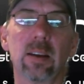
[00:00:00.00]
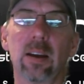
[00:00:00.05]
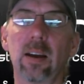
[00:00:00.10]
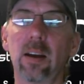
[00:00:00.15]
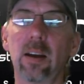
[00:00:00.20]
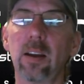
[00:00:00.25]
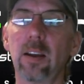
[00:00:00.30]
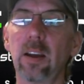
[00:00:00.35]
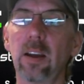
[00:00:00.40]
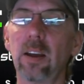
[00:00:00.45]

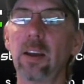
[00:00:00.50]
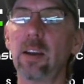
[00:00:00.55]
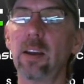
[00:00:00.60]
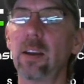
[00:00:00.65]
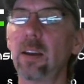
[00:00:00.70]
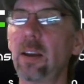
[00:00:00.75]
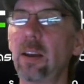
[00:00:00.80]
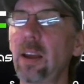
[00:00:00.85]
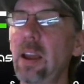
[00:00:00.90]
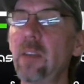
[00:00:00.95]
Uh,
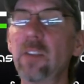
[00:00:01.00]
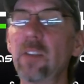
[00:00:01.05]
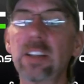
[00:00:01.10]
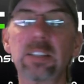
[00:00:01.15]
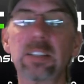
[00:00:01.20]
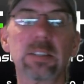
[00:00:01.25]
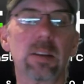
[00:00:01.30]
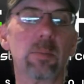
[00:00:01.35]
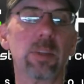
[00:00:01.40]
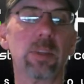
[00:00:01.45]

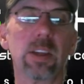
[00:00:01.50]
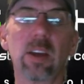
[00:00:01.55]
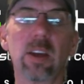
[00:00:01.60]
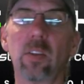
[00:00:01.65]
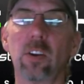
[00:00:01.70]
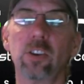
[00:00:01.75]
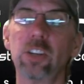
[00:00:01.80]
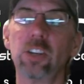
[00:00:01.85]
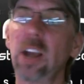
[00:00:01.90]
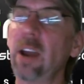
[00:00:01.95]
even some of the
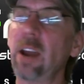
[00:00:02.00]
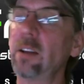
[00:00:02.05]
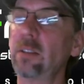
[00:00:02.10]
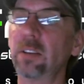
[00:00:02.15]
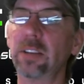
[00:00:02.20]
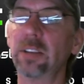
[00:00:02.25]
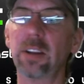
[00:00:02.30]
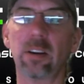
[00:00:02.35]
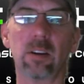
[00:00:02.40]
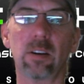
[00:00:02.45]
other
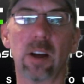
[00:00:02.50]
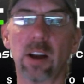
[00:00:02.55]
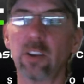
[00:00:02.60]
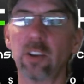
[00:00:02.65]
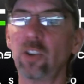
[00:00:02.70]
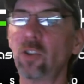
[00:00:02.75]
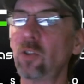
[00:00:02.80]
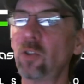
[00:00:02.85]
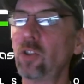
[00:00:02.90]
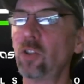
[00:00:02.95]
channels here
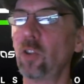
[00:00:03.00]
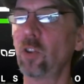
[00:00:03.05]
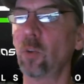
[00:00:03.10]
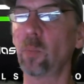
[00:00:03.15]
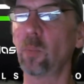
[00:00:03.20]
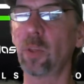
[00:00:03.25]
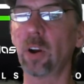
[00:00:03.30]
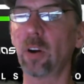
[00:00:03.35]
on YouTube,